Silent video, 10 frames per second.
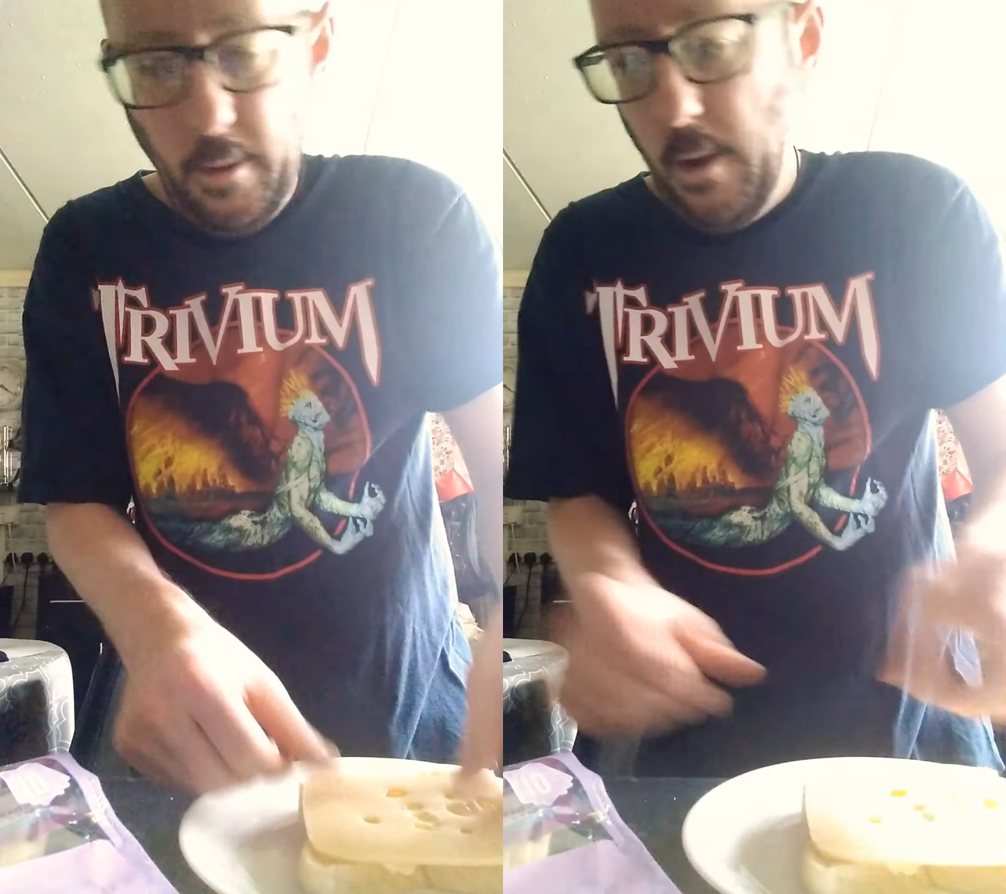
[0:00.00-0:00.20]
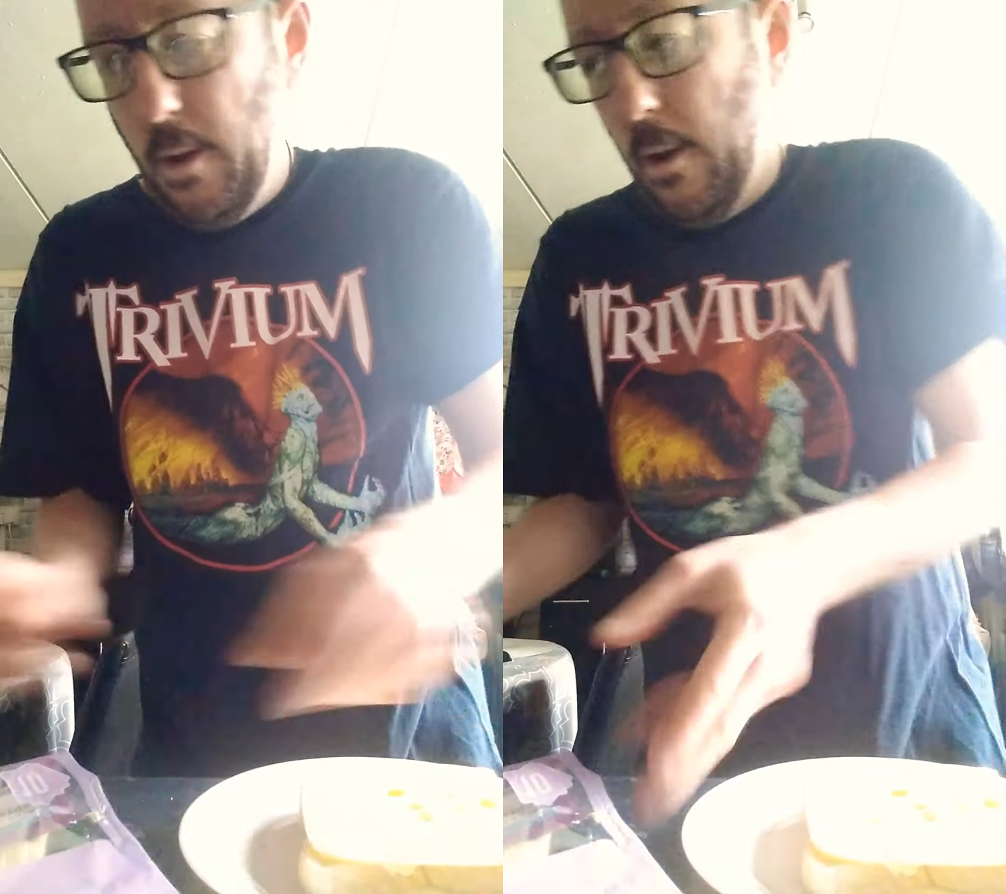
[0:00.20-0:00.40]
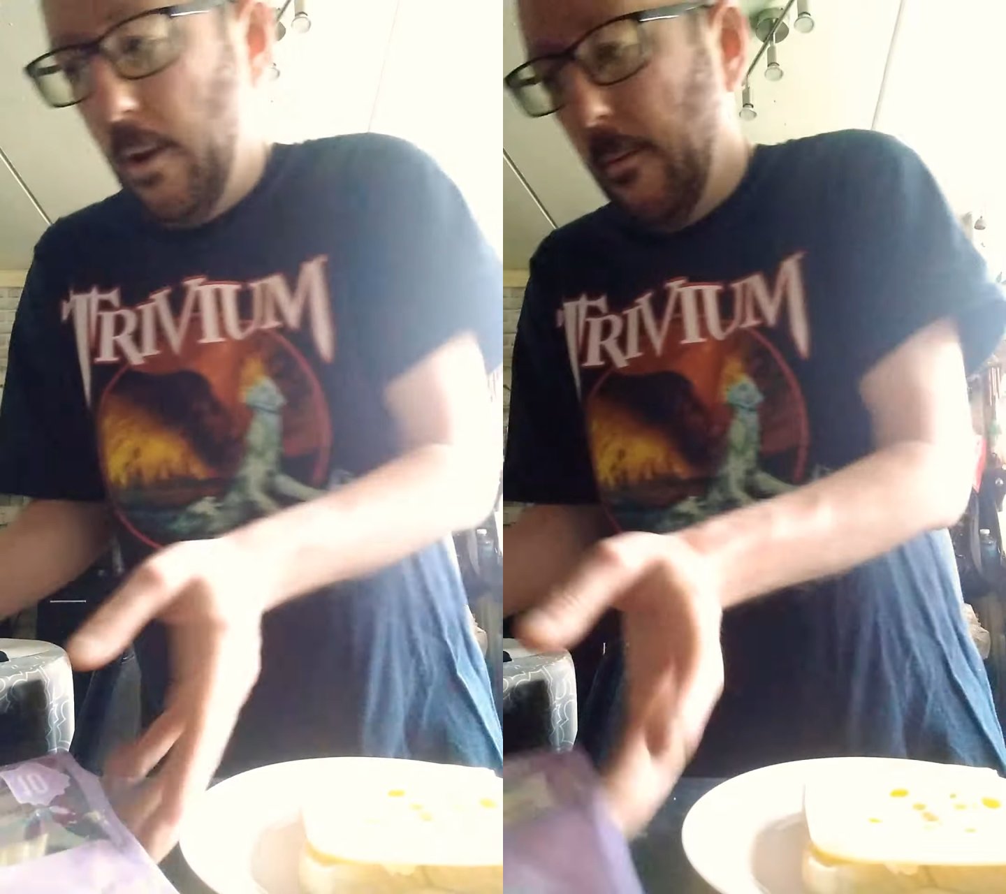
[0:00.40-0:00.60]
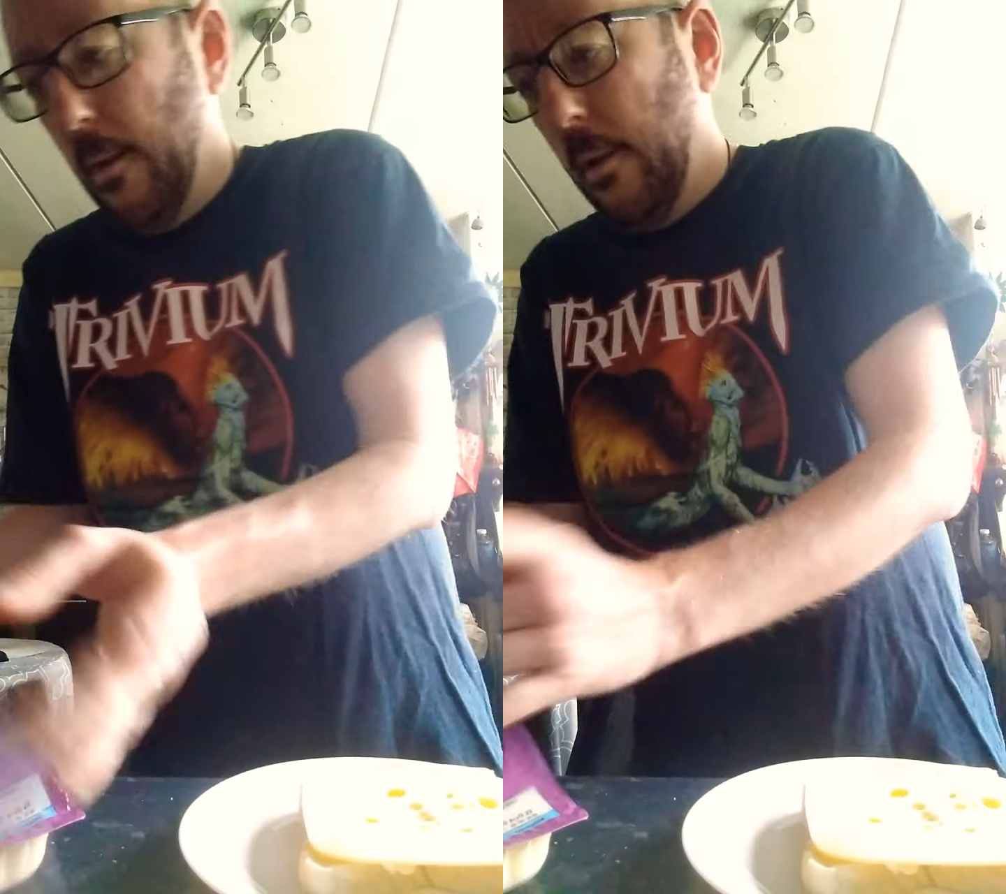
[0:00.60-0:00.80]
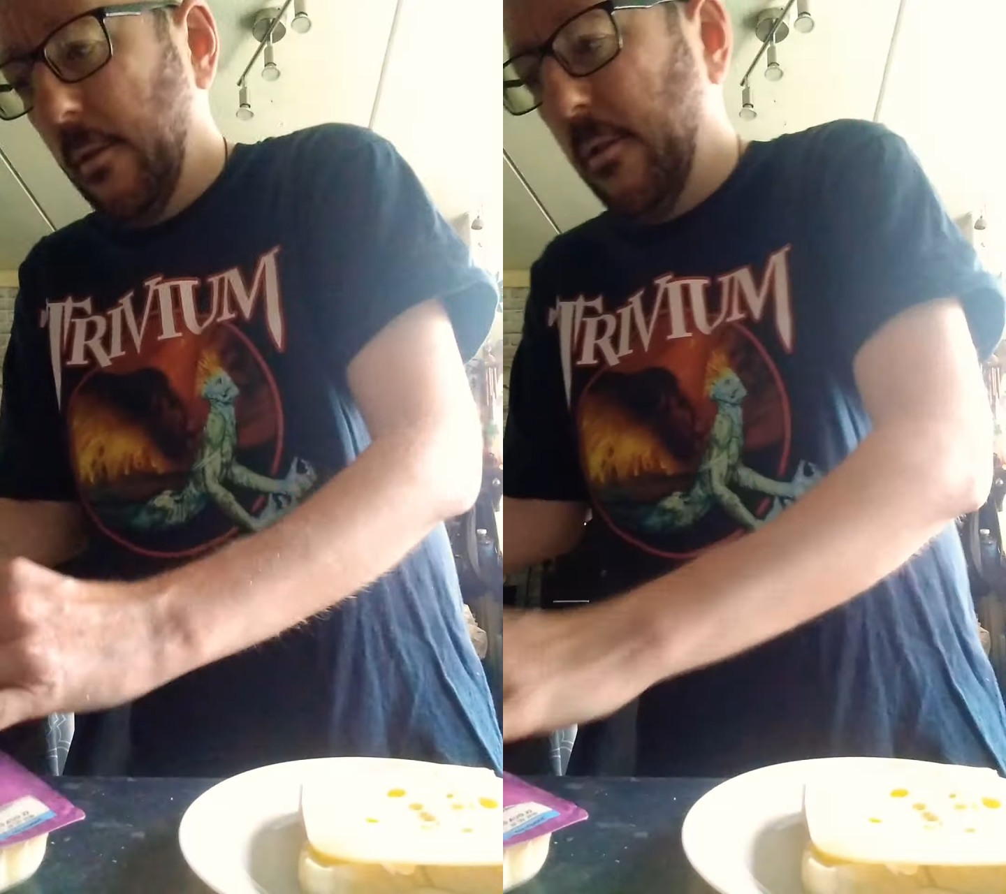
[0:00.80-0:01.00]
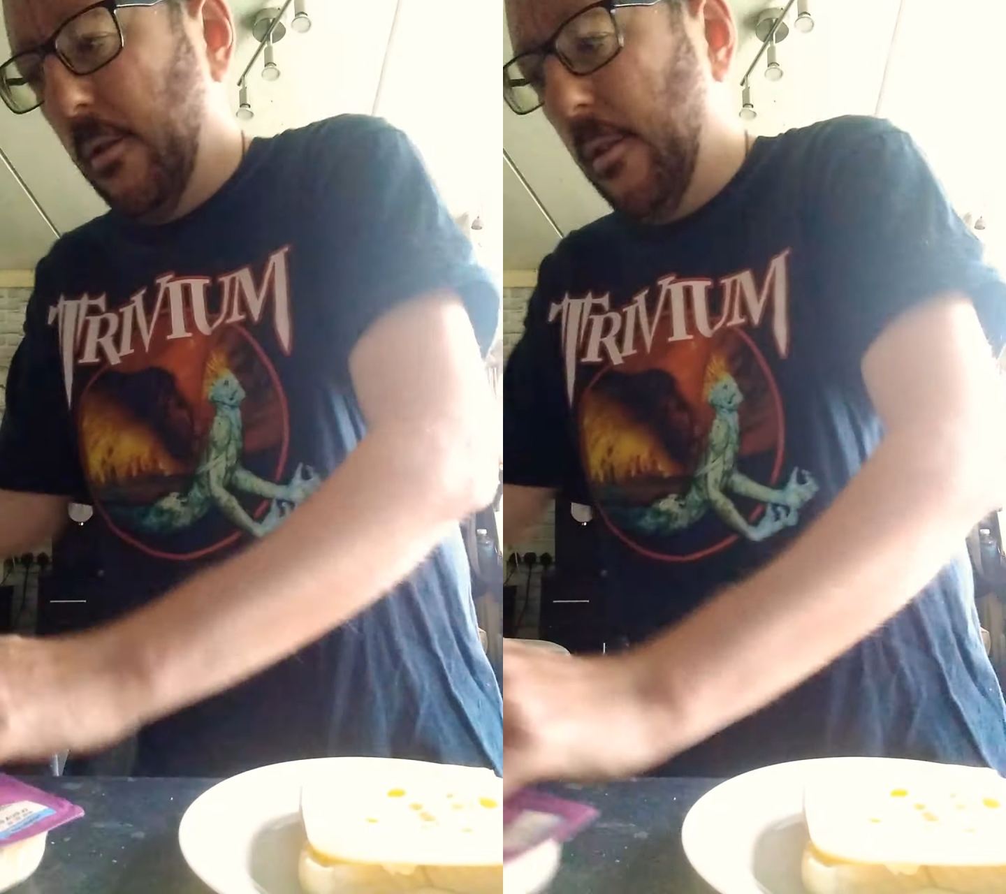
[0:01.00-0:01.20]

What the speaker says: that you so